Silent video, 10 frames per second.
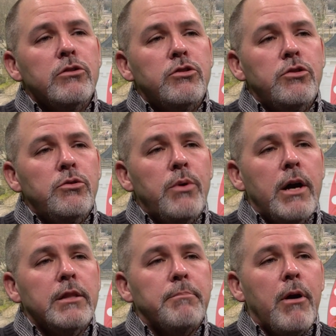two
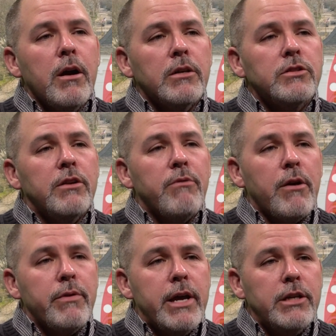on the Parks and
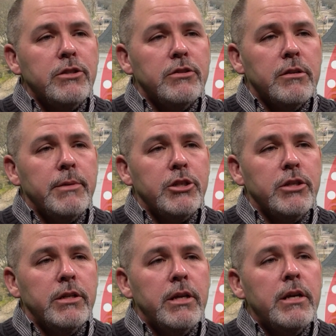Recreations
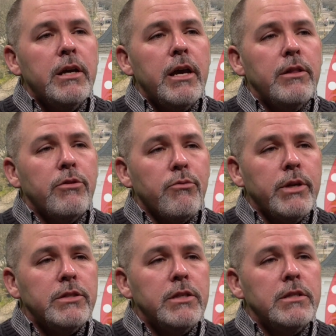Commission, and
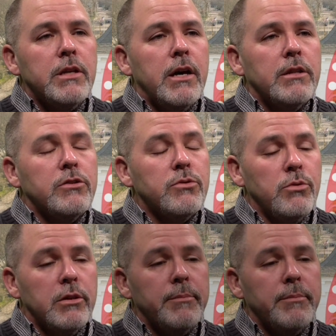three seats on the School